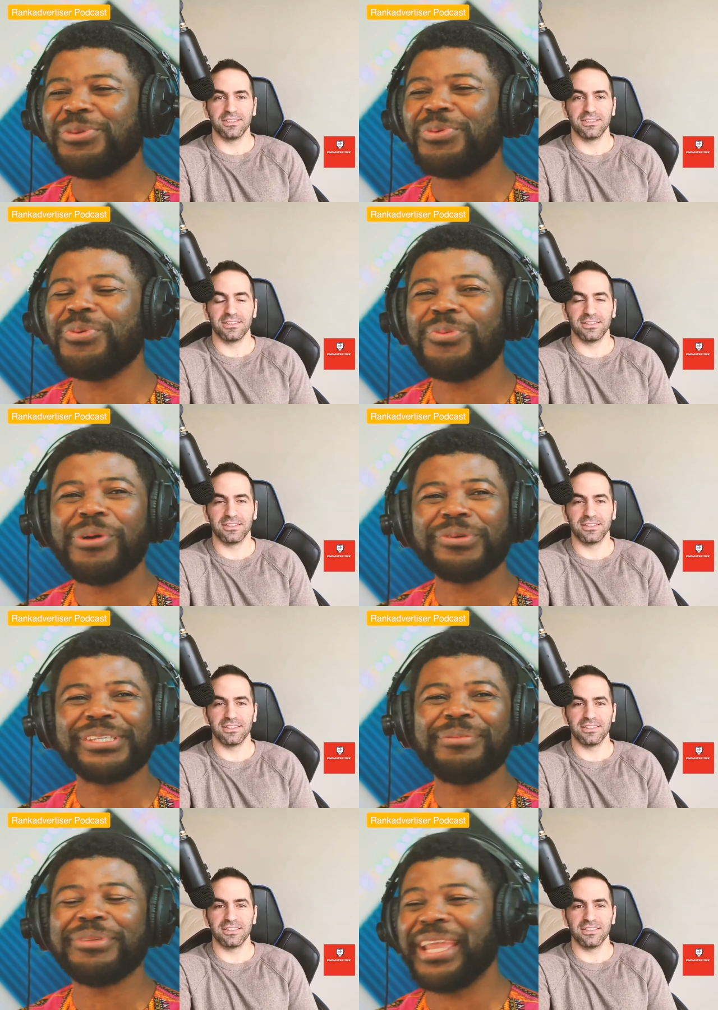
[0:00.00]
Speaker 1: you? What was
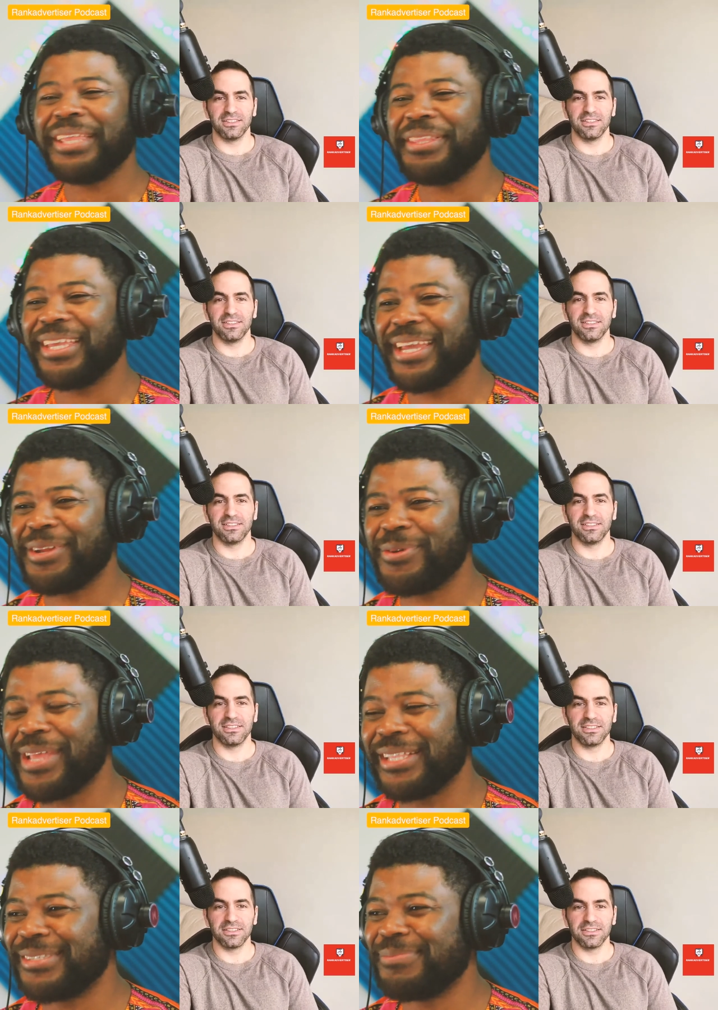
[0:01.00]
some of the indicator
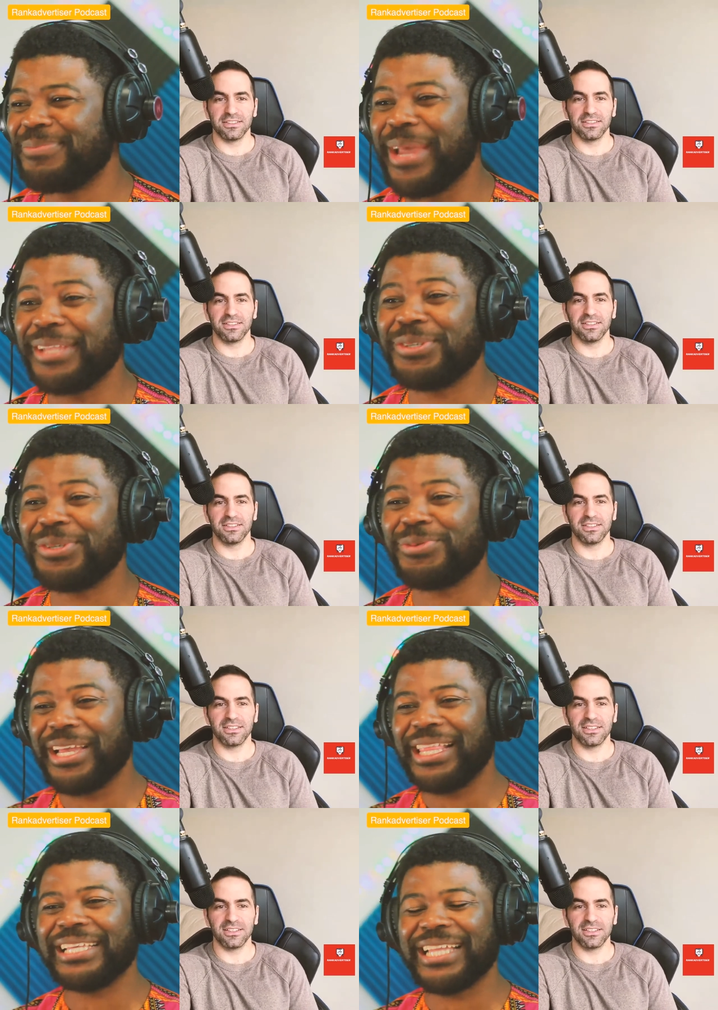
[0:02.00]
that made you
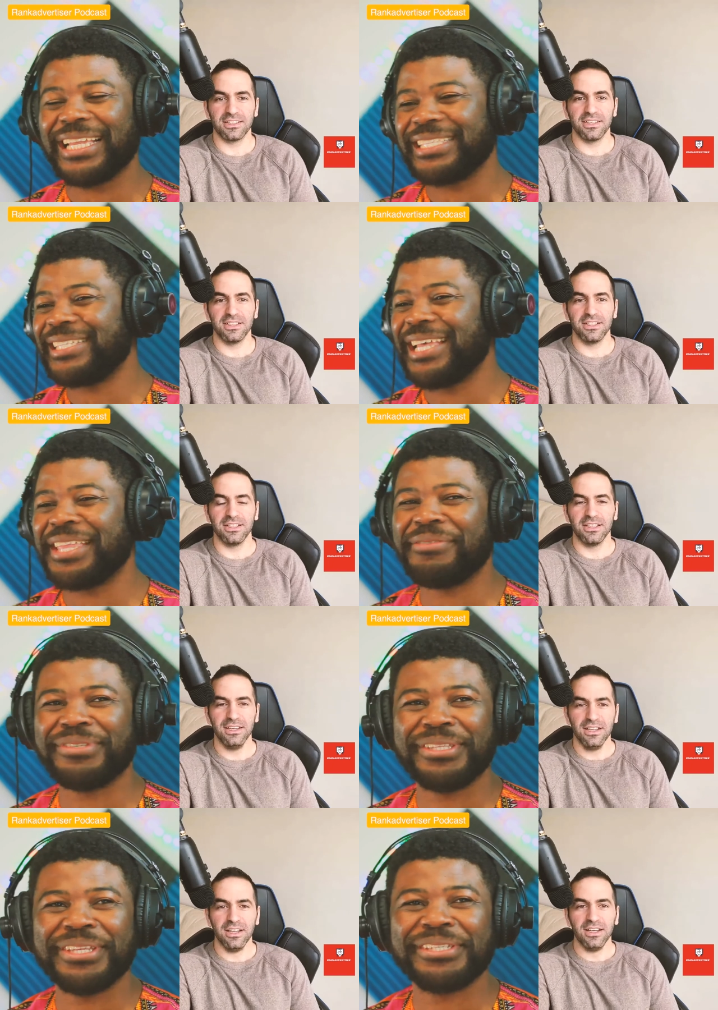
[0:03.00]
realize like this
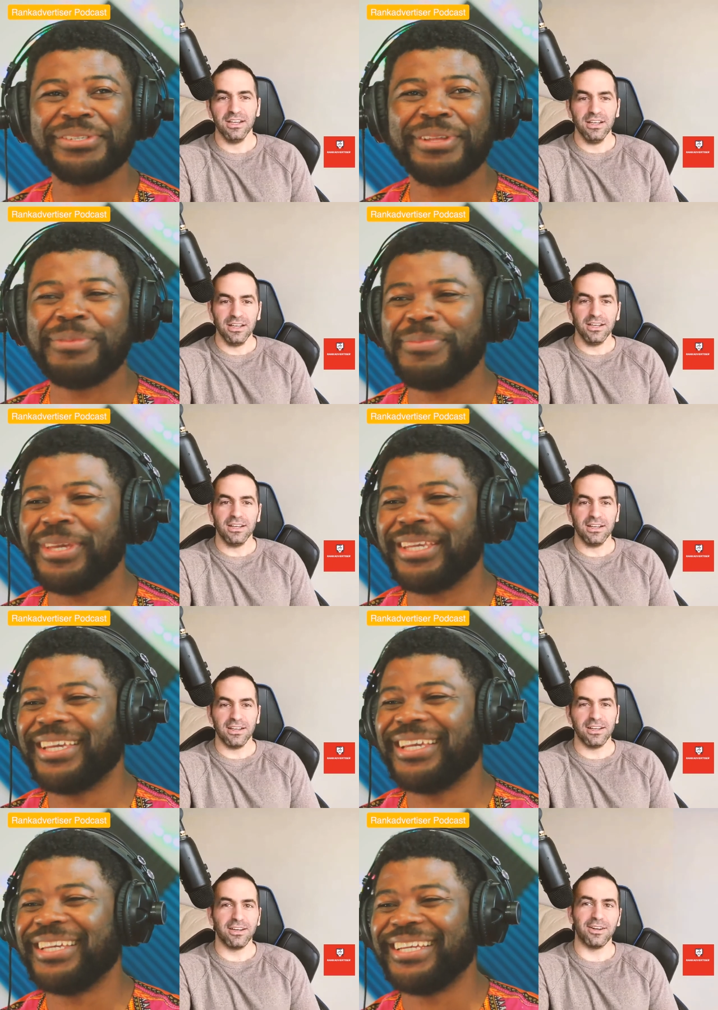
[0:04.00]
NFT thing is going to be big?
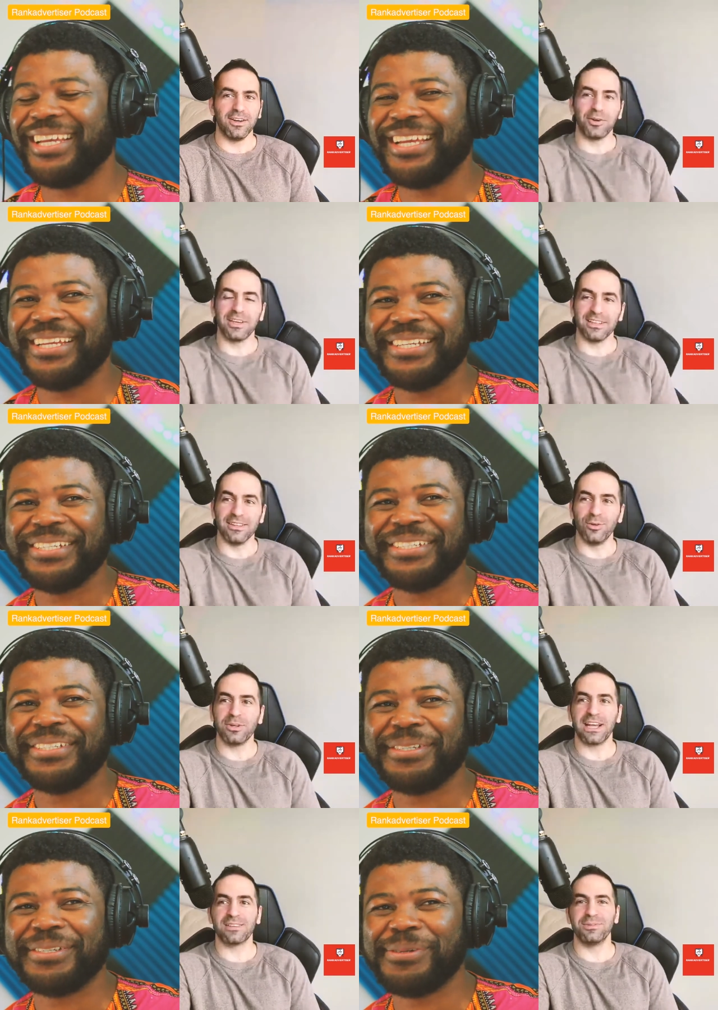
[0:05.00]
Okay,
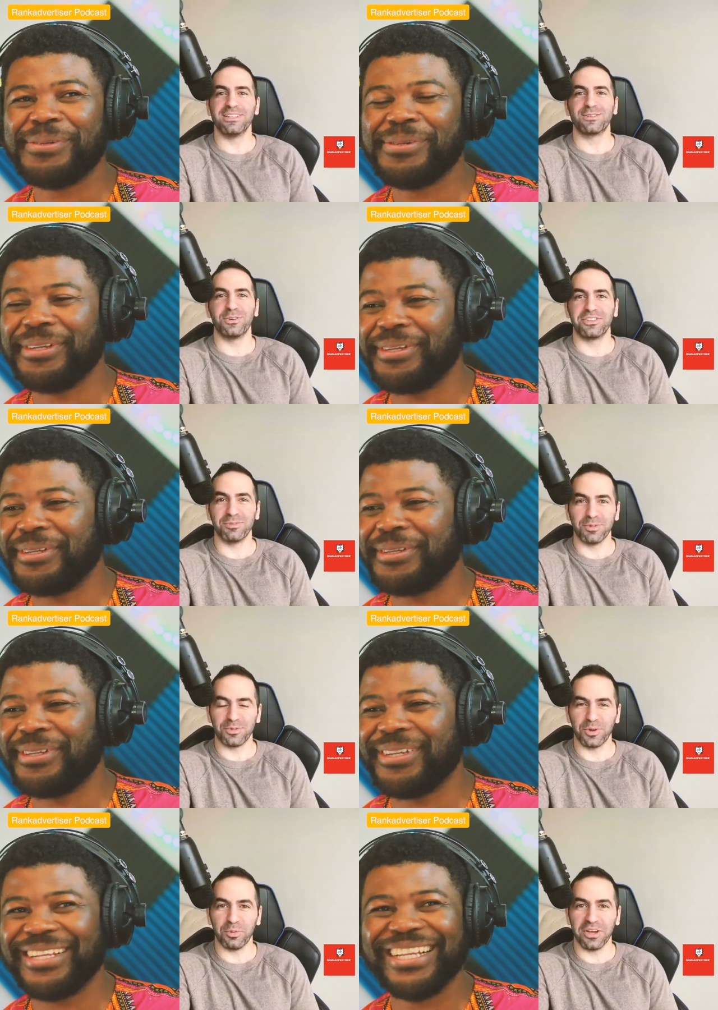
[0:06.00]
no one
Speaker 2: asked me this
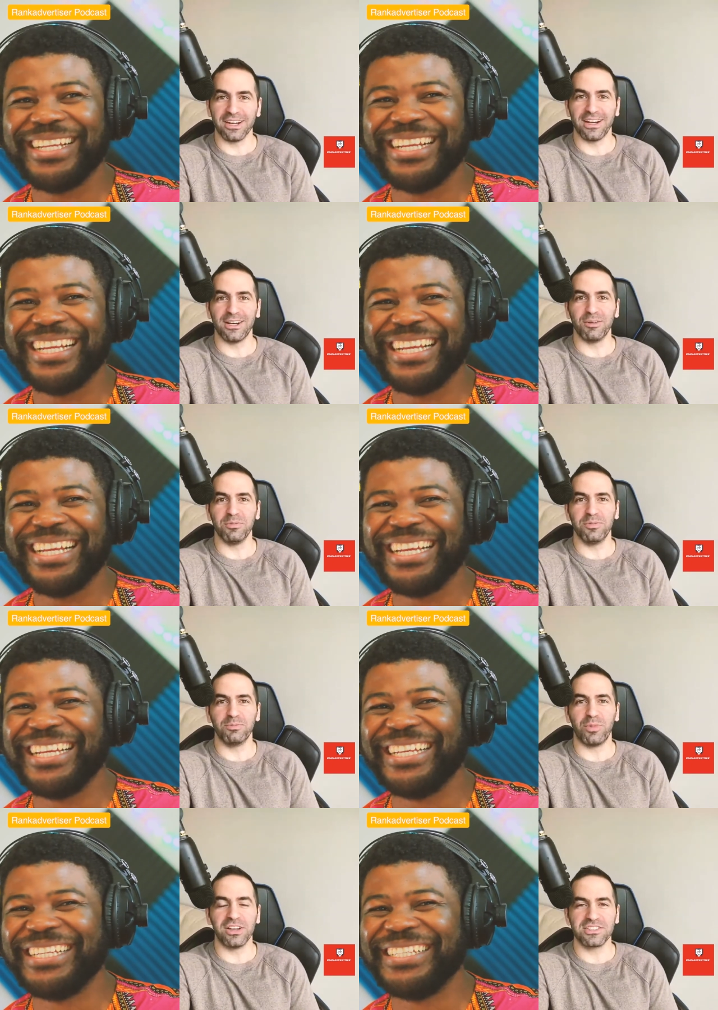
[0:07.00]
question before, but um,
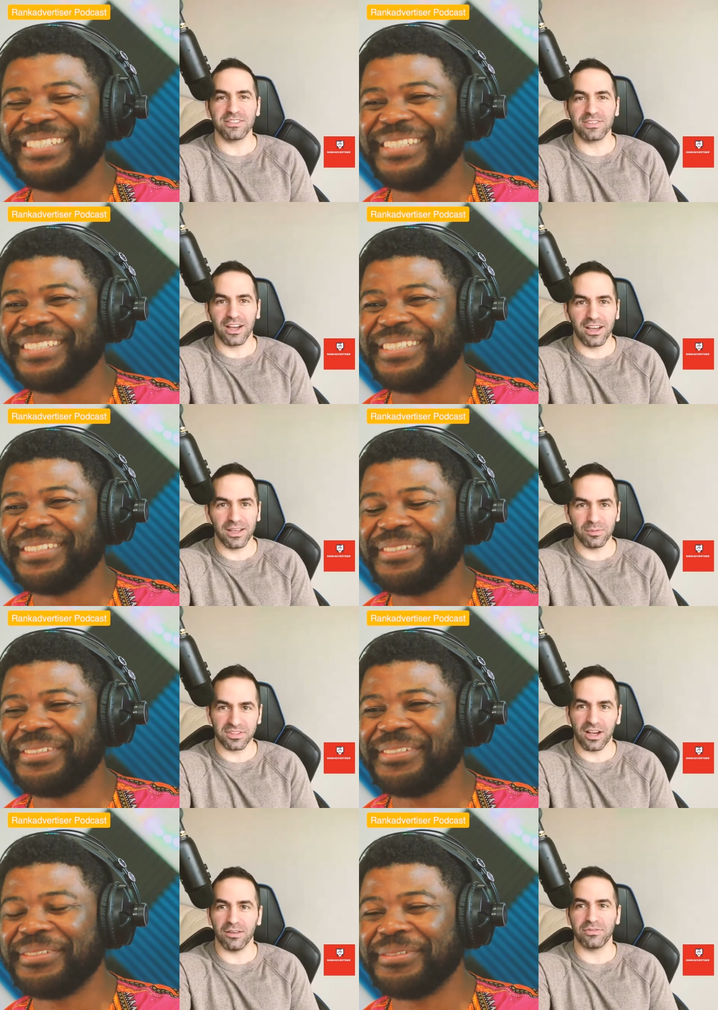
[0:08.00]
bunch of
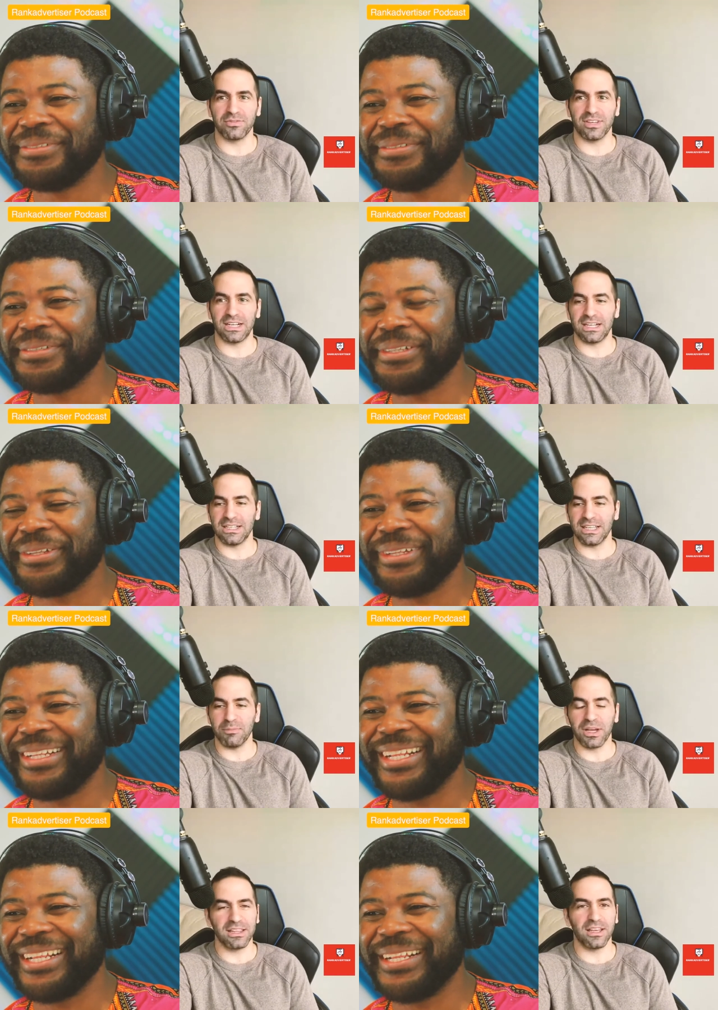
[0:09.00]
times I've uh,
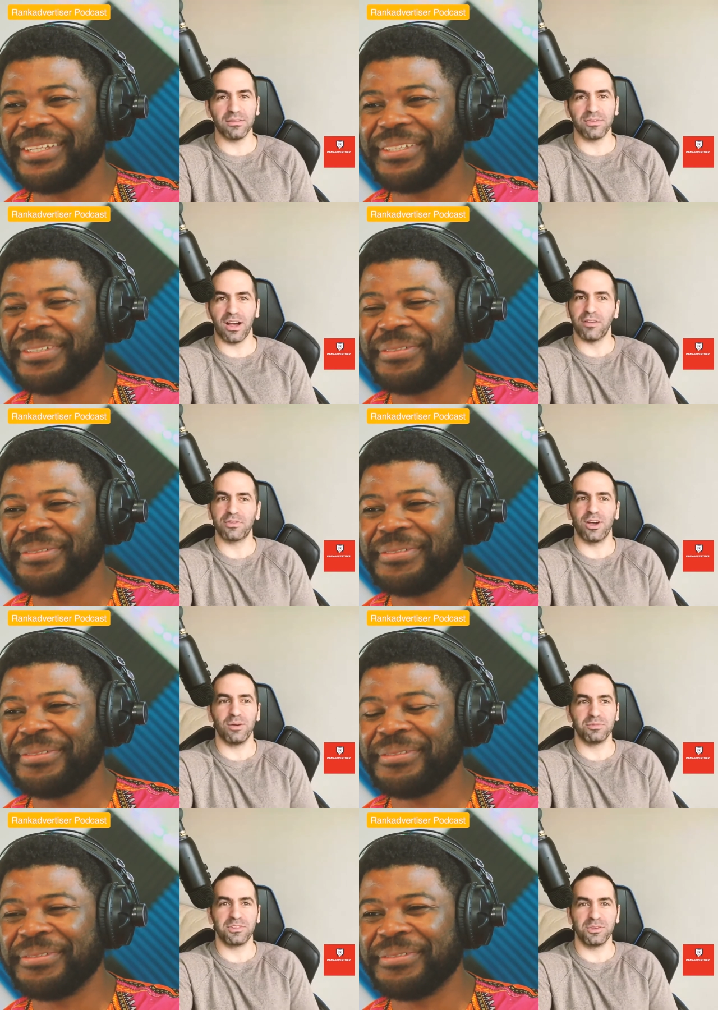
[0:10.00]
in my life I've
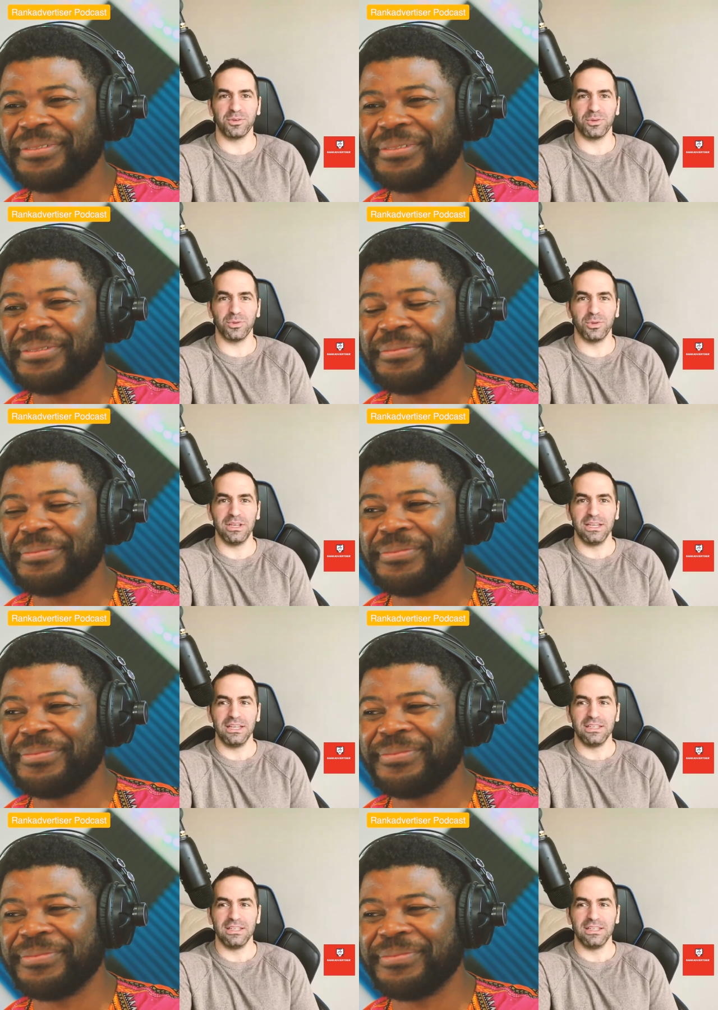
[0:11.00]
come to